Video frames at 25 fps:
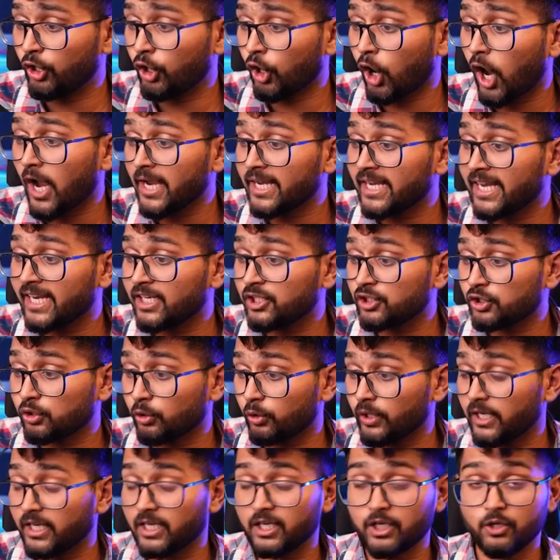drawing and
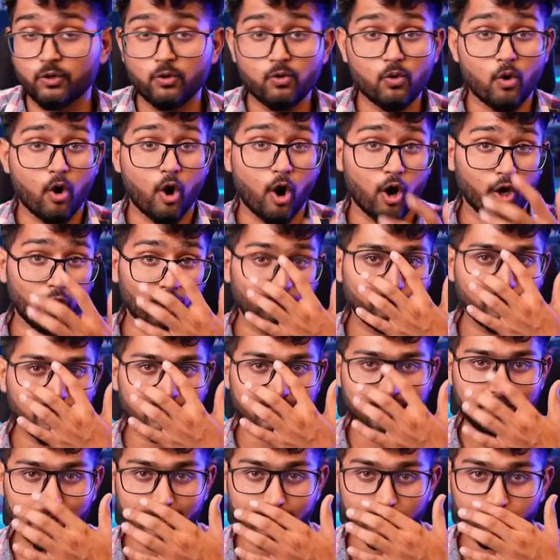showing you all of
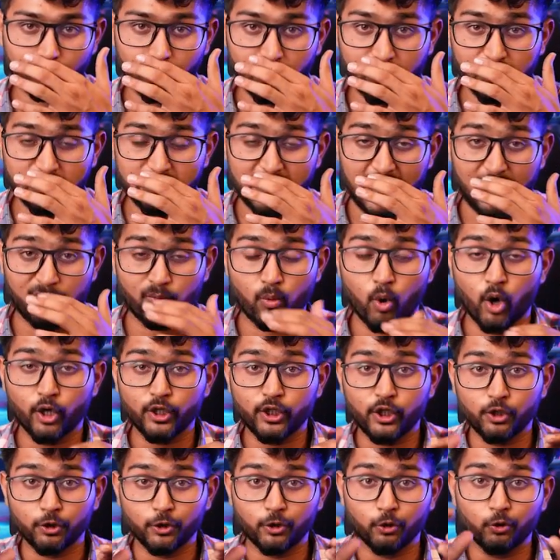these things because I
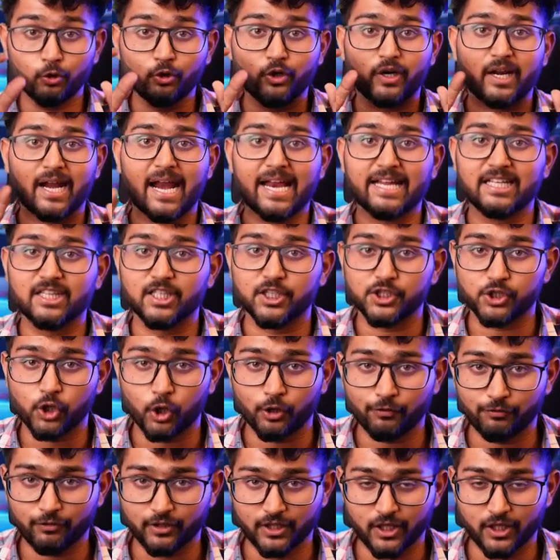want you to try this out for